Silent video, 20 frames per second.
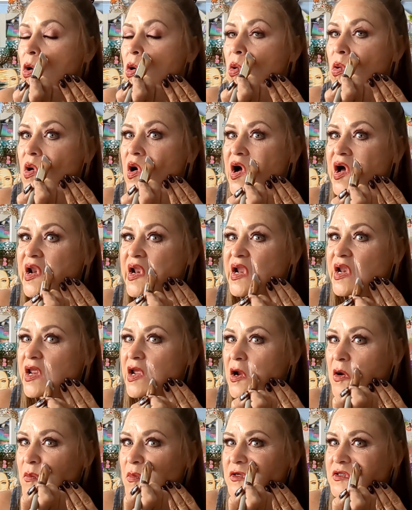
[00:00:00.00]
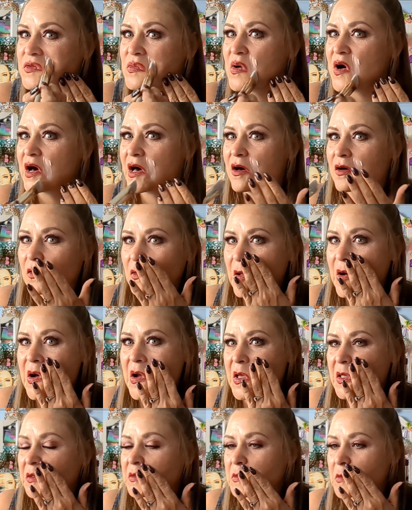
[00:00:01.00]
right in here in my smile
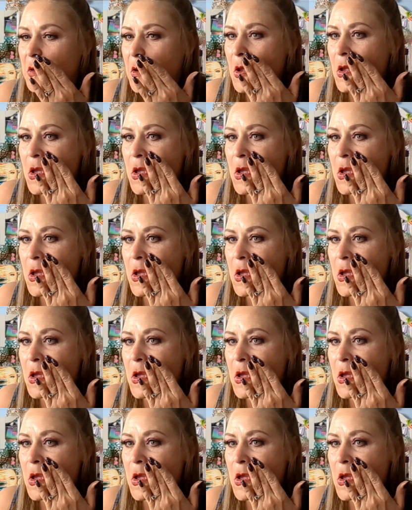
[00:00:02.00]
lines.